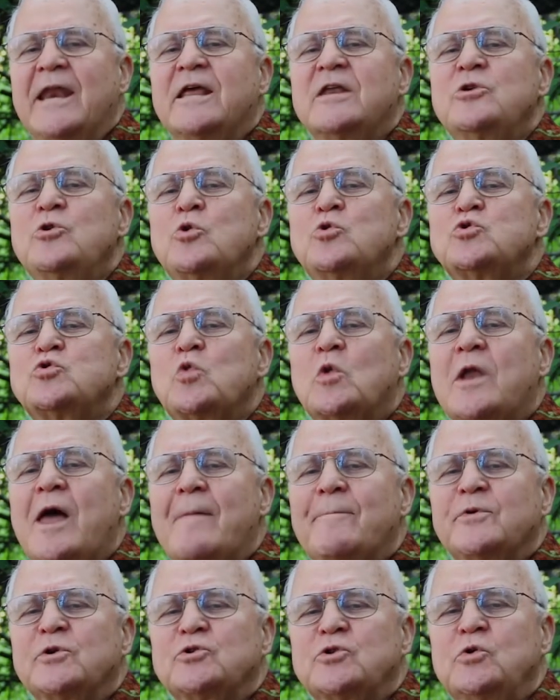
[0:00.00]
unusual
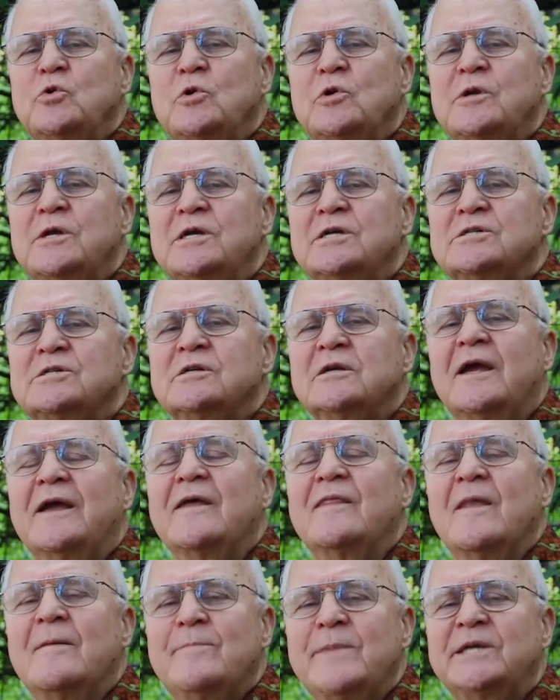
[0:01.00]
opportunities
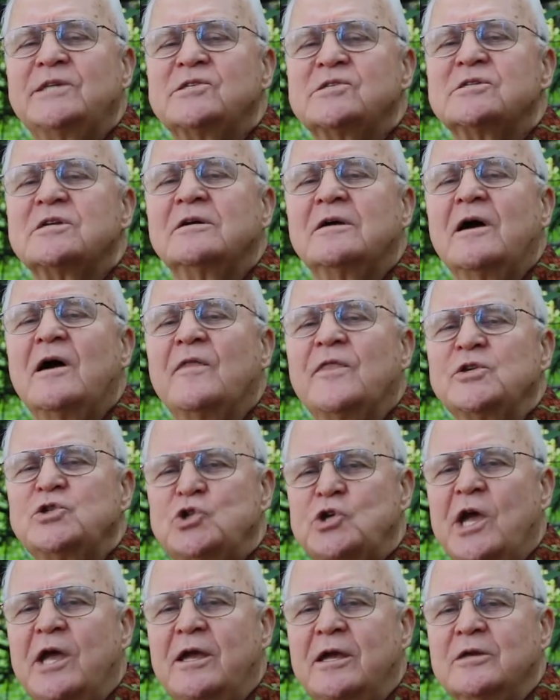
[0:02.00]
in the midst of the
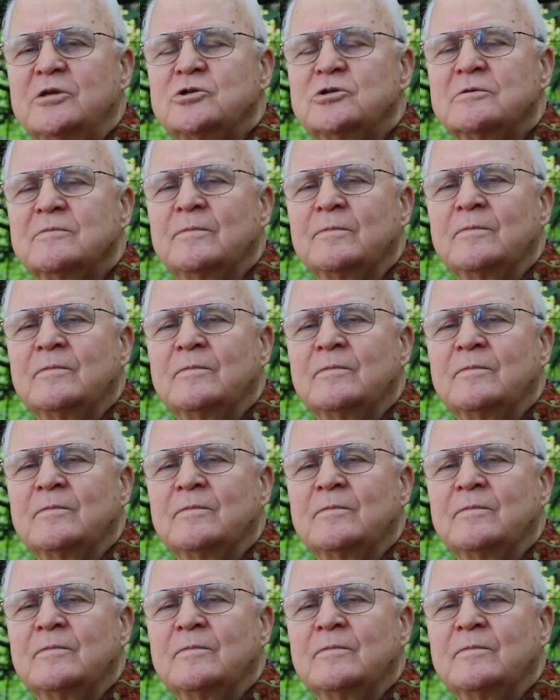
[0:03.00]
change.